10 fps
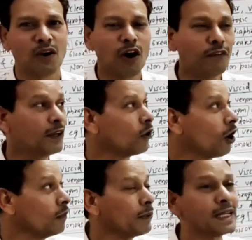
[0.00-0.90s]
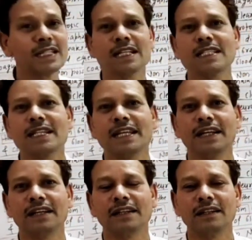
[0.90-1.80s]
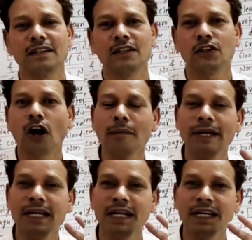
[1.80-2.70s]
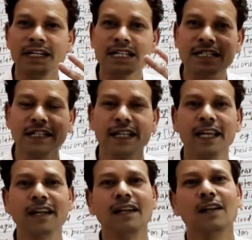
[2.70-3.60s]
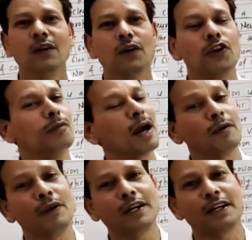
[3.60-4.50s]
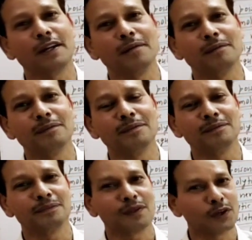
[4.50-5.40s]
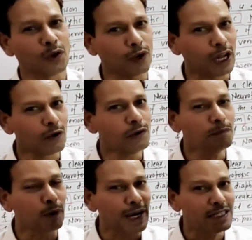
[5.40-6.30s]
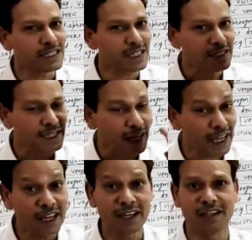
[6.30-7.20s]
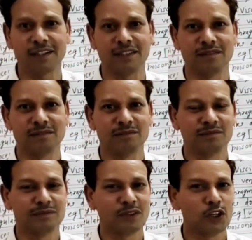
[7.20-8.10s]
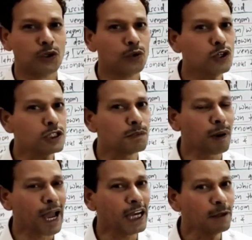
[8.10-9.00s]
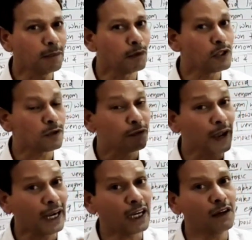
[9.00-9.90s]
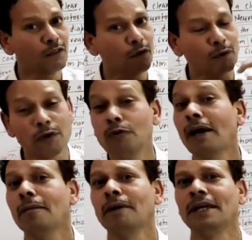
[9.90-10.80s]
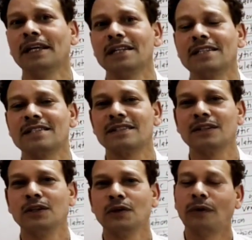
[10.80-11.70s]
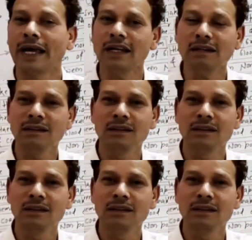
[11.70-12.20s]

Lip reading: of a non-poisonous snake, normally it doesn't kill human victim. Note down, poisonous snake whose bite proves fatal for human beings, while